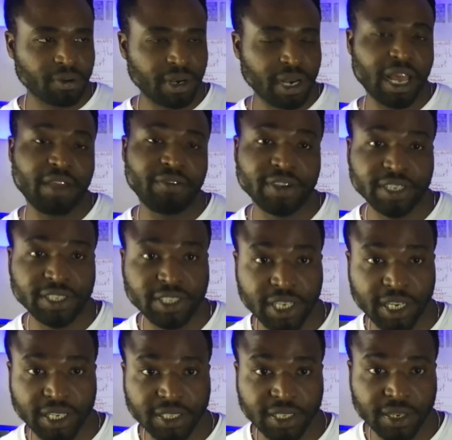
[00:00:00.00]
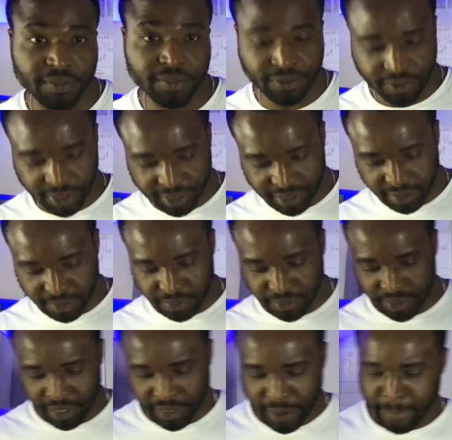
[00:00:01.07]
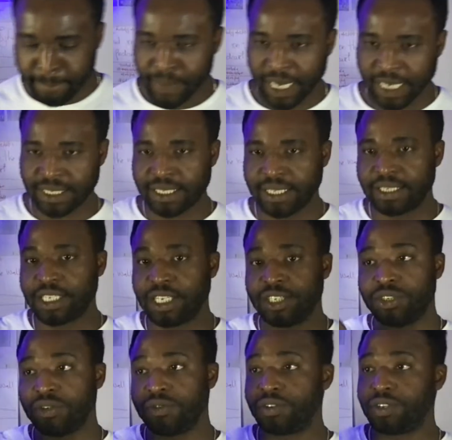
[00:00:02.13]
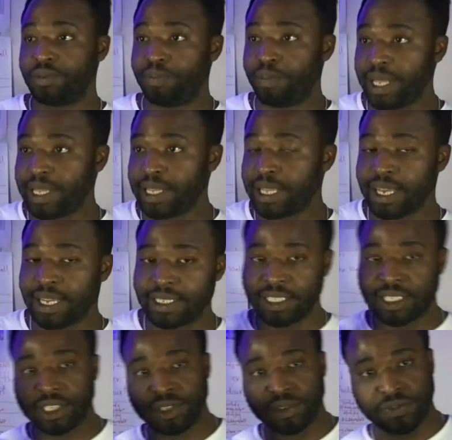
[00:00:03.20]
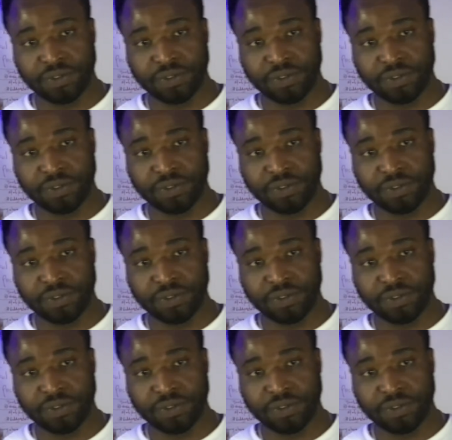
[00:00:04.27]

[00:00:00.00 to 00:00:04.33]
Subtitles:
life has changed them, for example, right? Has it changed you for the better? Has it changed you